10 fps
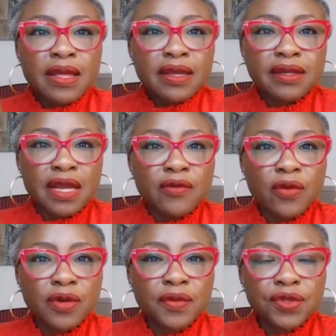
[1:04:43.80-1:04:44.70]
Can I
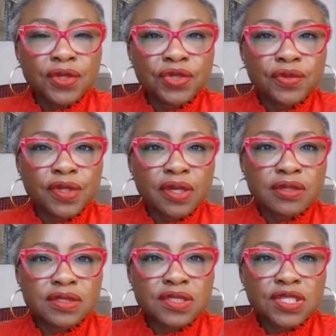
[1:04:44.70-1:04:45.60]
work with you during the
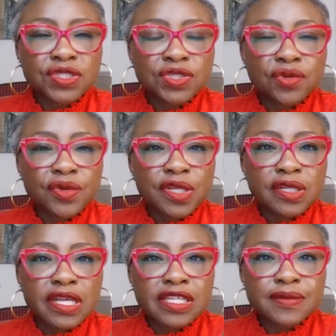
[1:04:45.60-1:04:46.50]
consultation to create
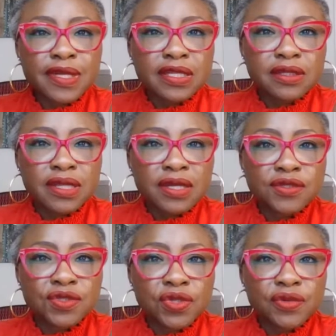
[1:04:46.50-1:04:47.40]
an expedited letter
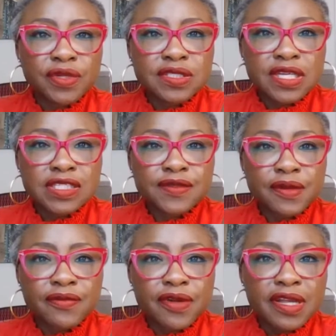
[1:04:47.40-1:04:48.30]
to the USCIS for my
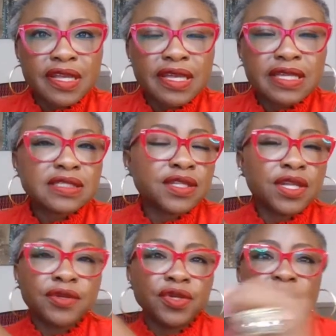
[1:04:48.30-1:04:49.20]
right case? No,
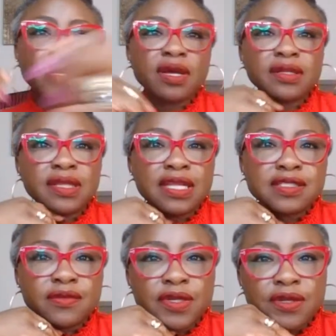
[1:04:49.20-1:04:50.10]
you cannot. That's
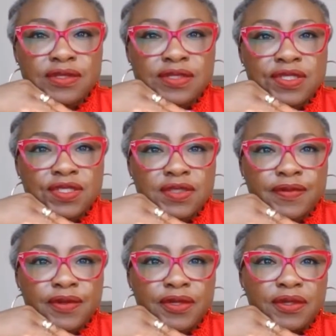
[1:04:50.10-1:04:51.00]
not what a consultation is
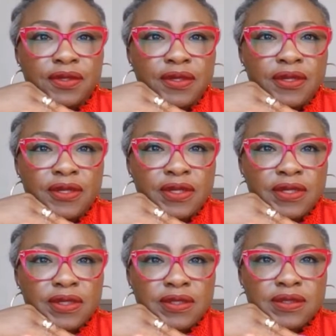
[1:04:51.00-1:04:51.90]
for.
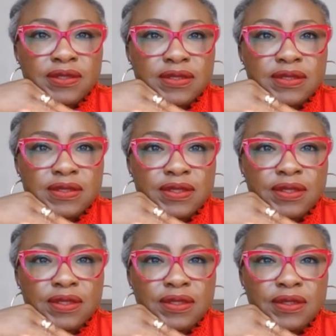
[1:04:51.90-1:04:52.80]
Let's
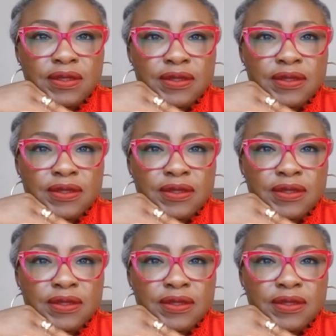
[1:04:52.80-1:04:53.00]
see.